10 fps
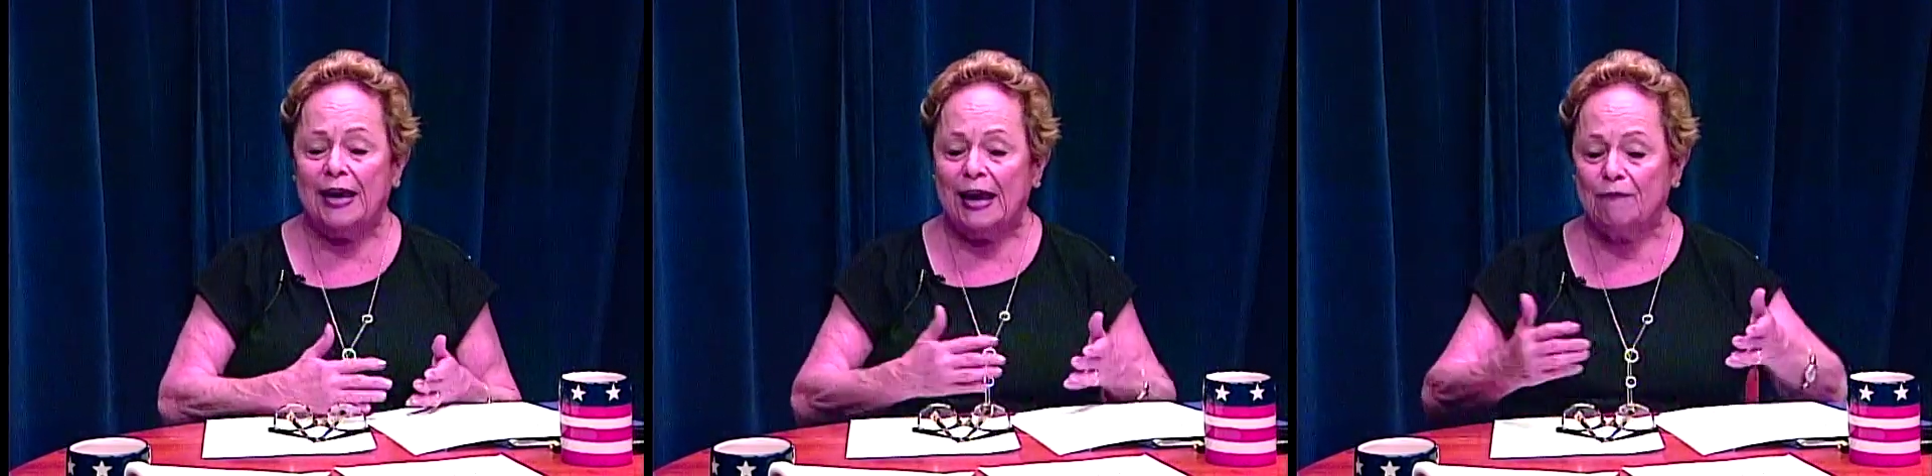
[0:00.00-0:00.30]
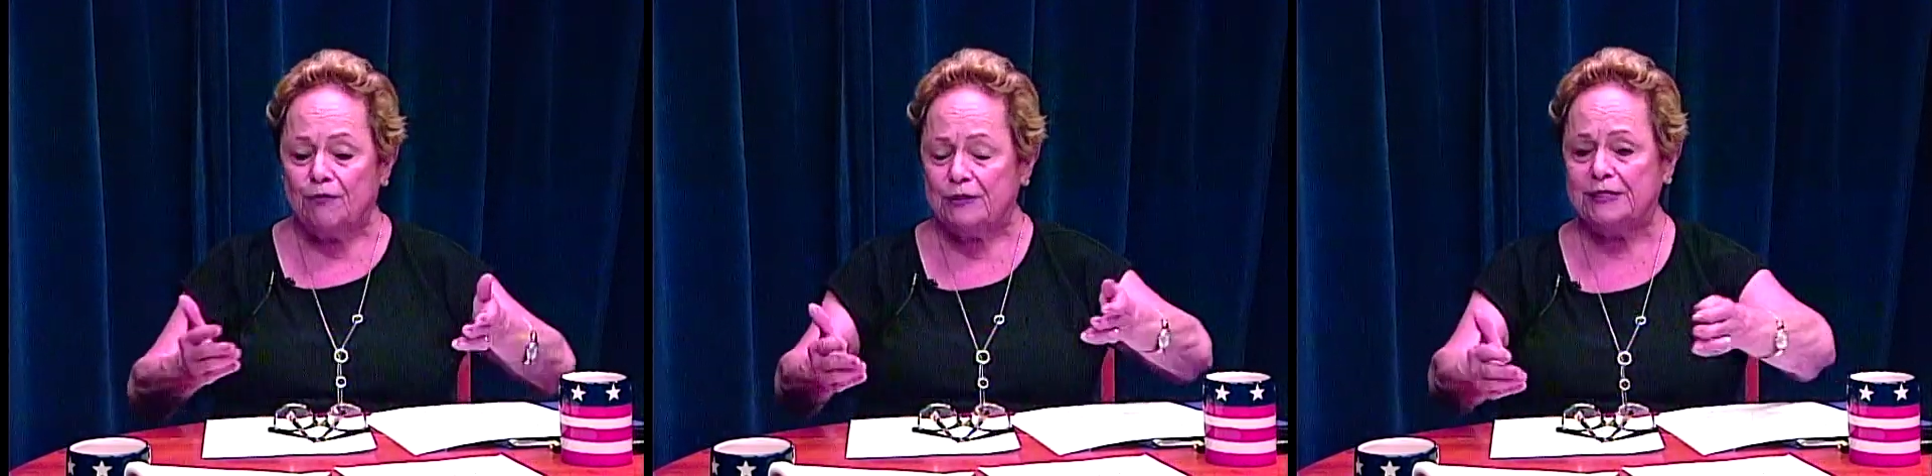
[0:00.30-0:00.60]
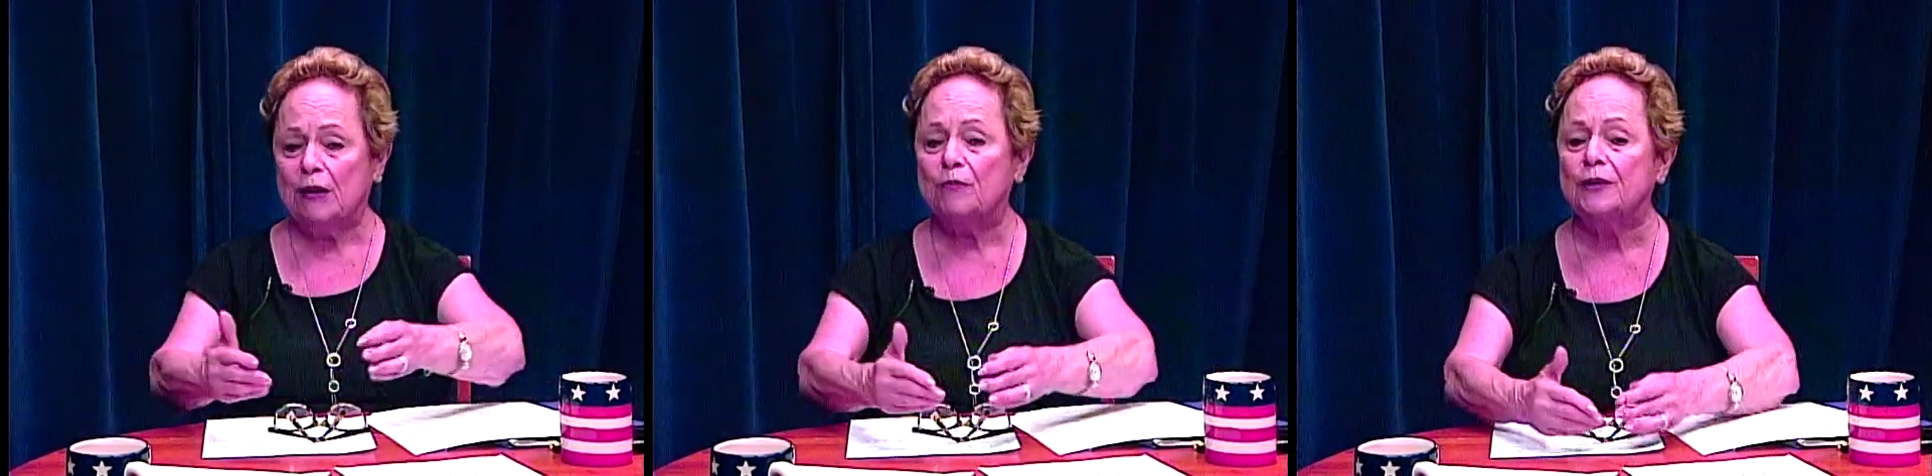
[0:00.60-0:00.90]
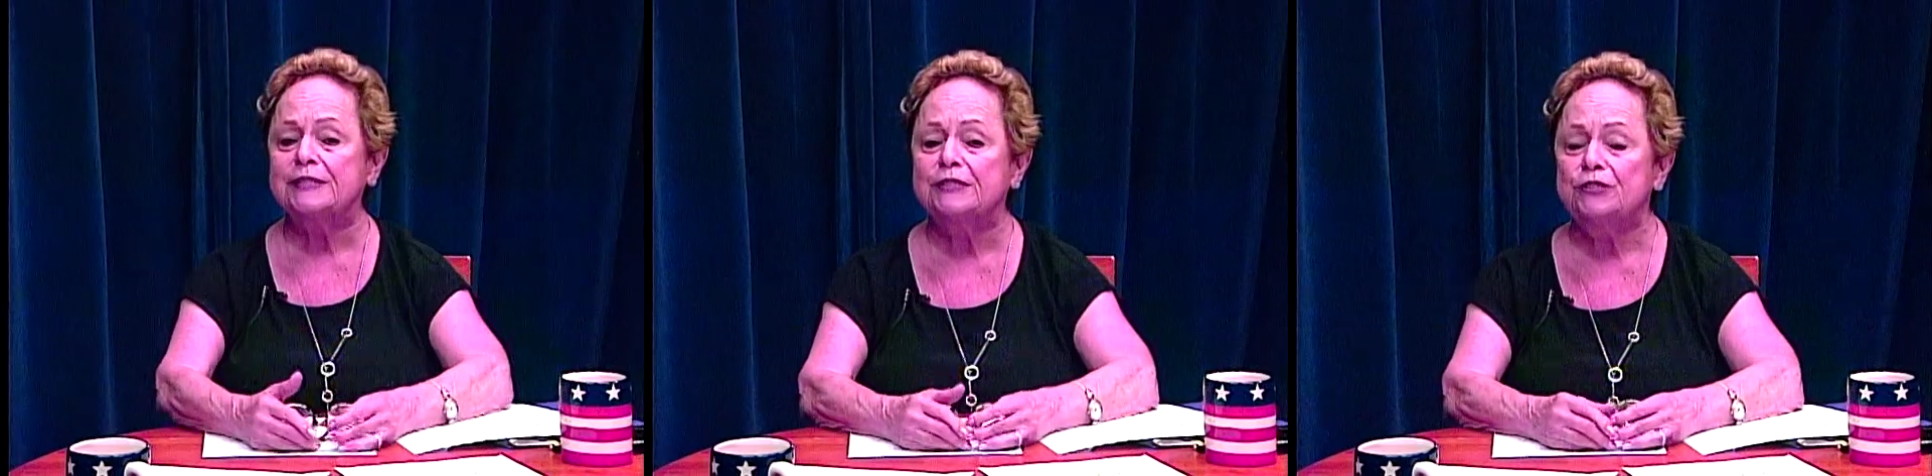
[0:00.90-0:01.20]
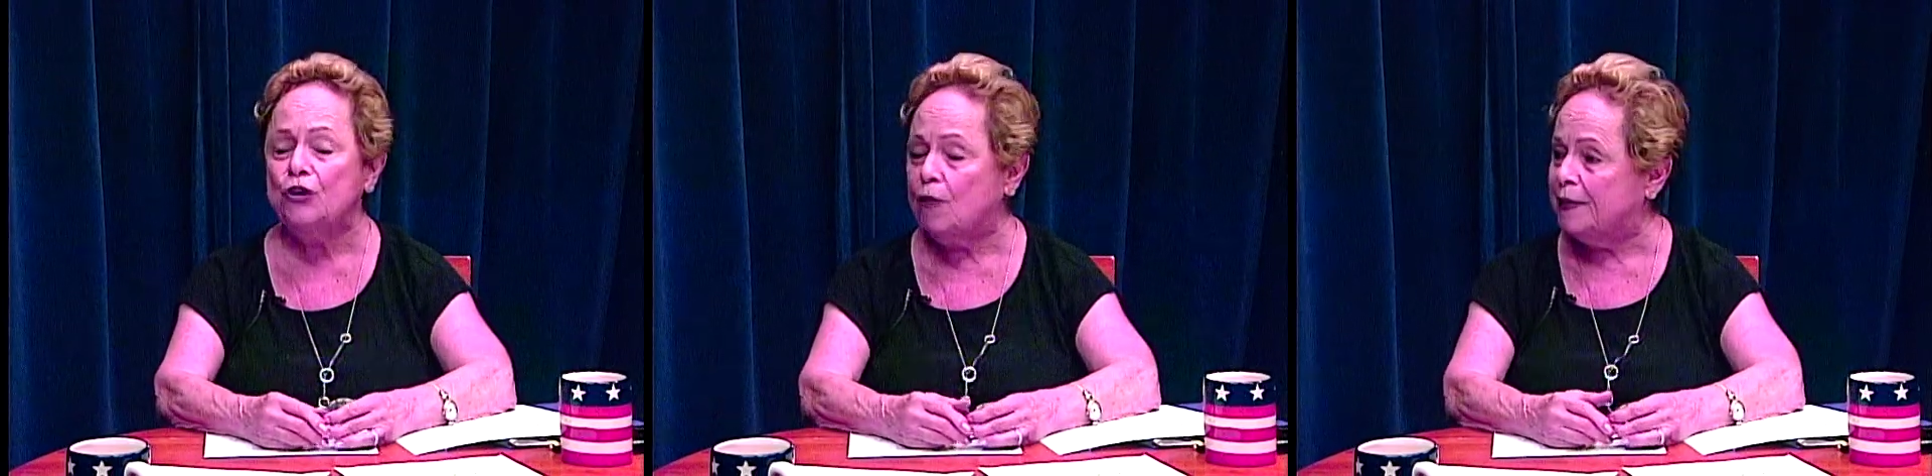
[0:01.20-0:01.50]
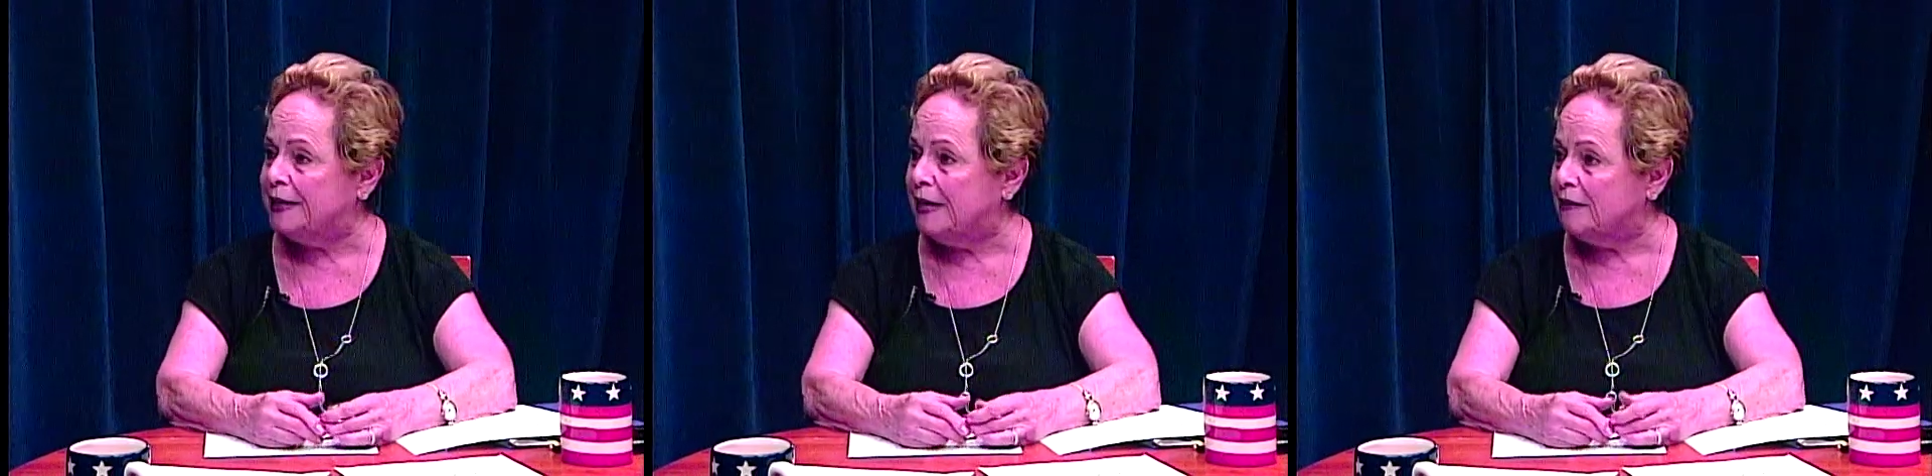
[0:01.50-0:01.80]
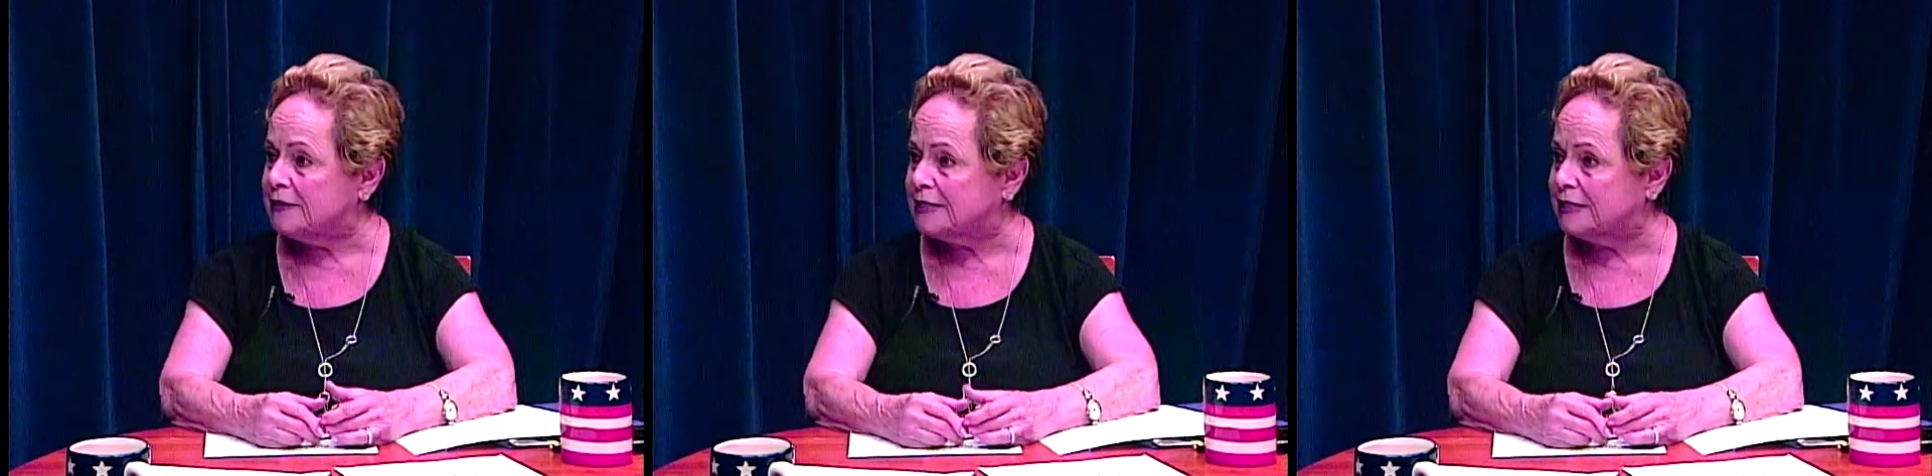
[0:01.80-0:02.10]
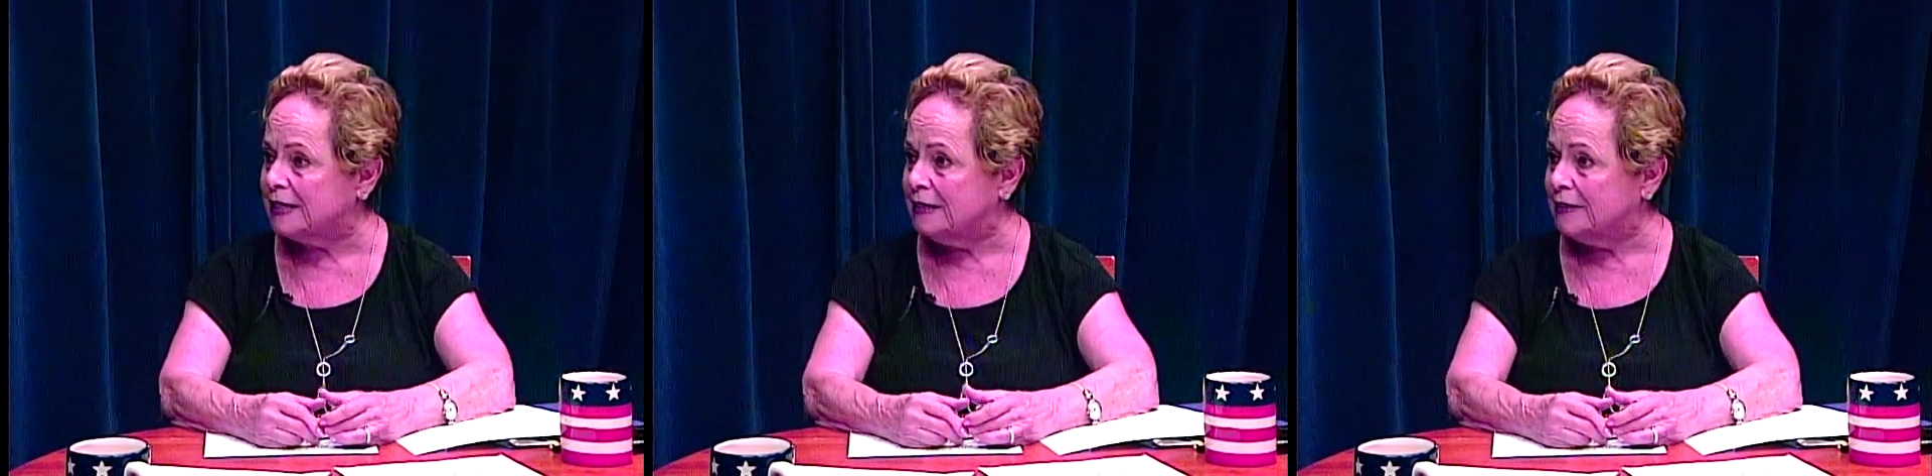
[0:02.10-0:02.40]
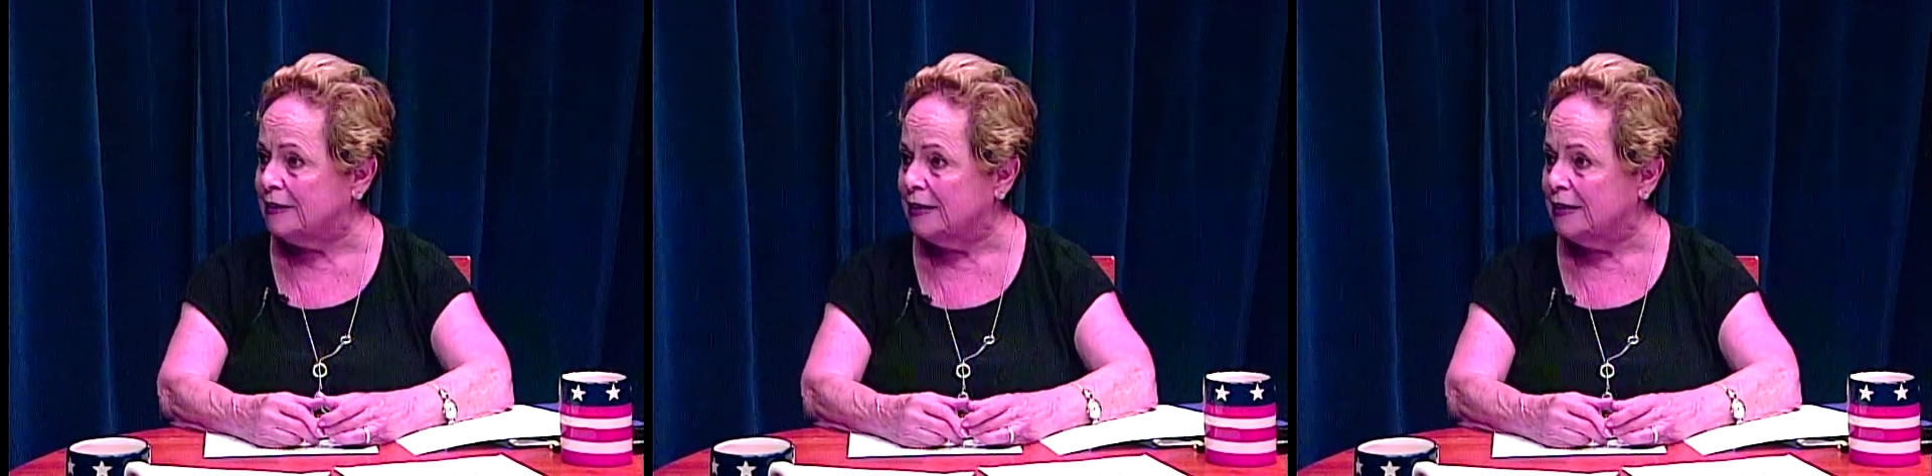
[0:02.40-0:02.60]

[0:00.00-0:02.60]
and for some reason nobody else did.